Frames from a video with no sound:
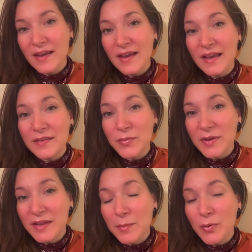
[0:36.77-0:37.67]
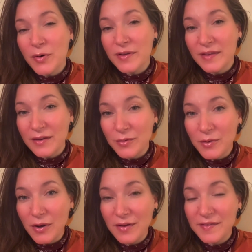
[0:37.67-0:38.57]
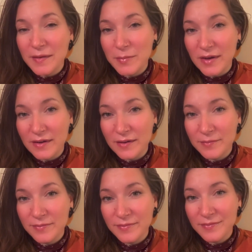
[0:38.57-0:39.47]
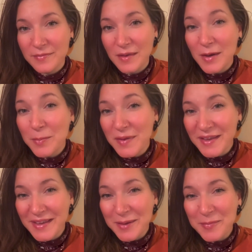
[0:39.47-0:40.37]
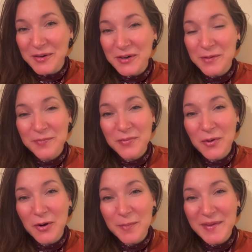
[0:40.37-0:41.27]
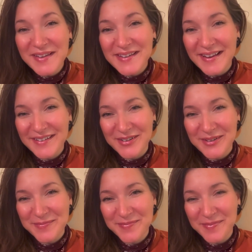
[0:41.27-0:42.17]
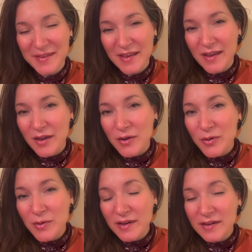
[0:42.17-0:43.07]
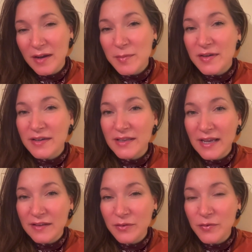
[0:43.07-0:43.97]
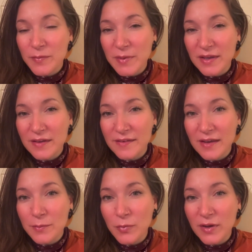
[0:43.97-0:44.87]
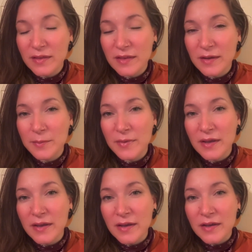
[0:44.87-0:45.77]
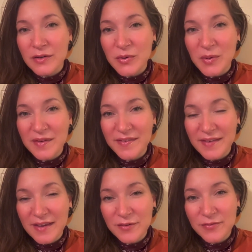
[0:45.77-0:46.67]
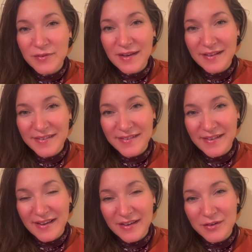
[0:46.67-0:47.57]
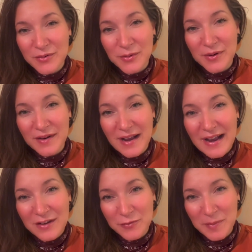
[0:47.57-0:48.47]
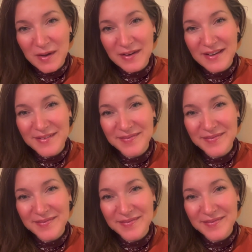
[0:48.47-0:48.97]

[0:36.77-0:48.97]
It's really important that you call somebody, a beekeeper or bee tender, who can come and collect those bees and bring them to a safe nest site or hive body.